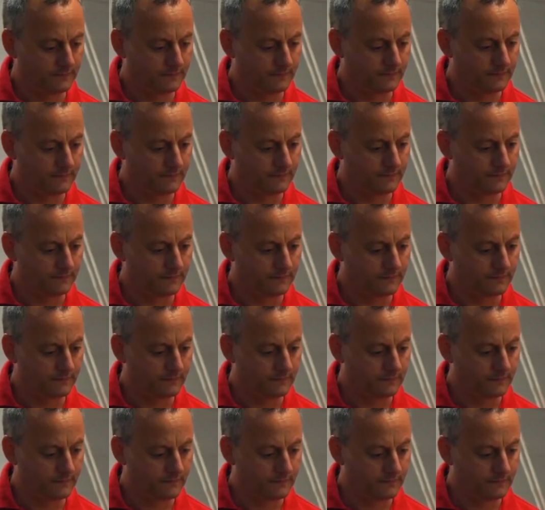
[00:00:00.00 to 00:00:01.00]

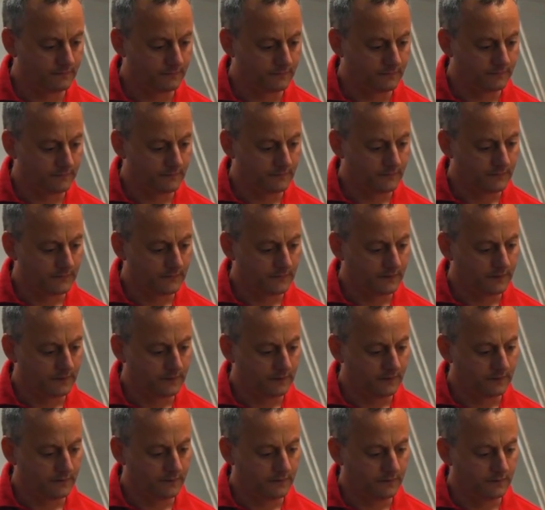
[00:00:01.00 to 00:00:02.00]

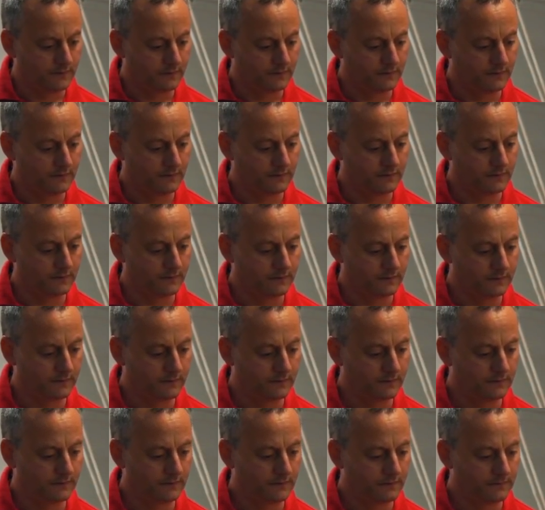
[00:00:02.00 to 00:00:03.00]

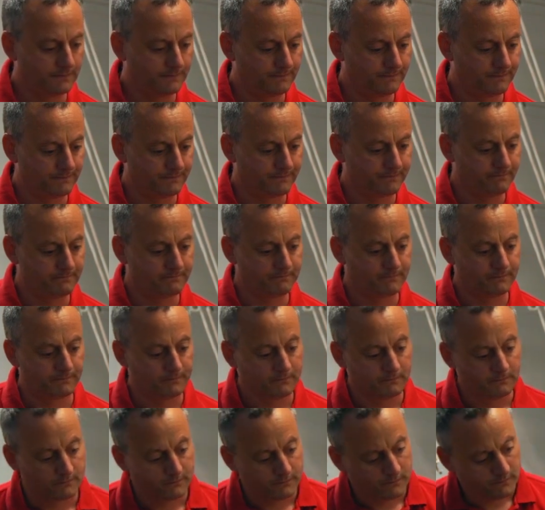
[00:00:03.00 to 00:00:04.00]

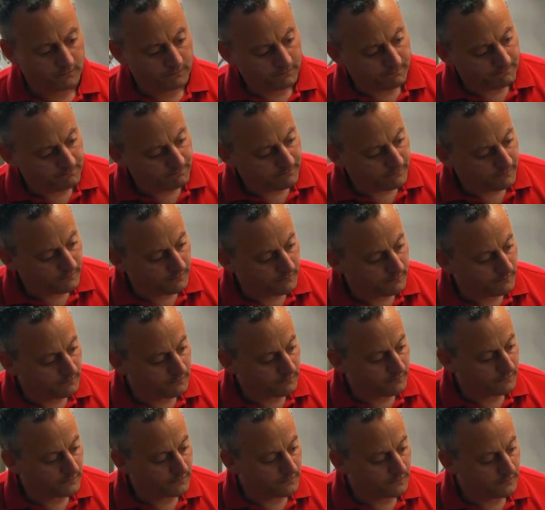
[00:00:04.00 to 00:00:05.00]

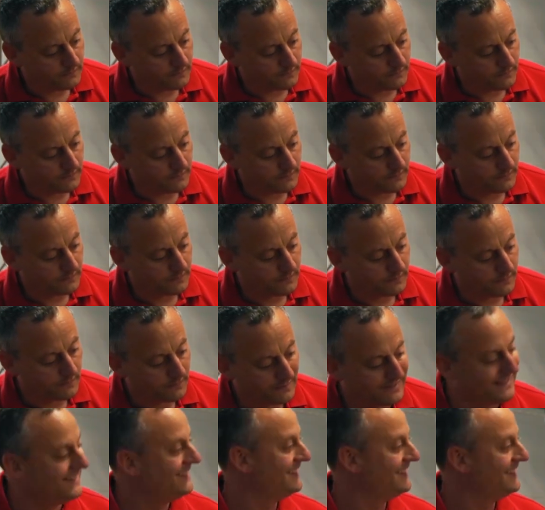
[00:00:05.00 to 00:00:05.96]
(not speaking)